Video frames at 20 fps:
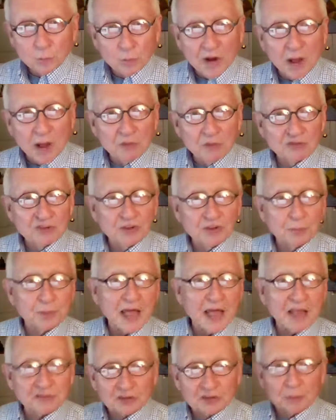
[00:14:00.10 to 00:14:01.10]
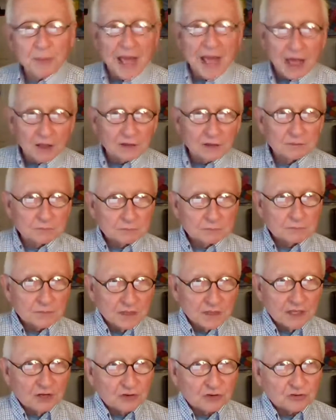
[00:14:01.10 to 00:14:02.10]
when I was in the plastic pallet
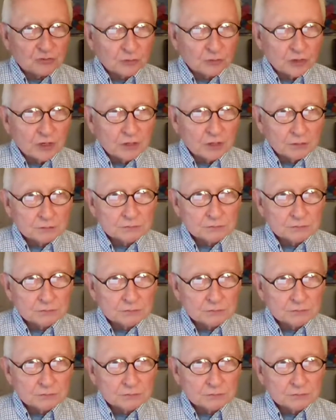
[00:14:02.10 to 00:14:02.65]
industry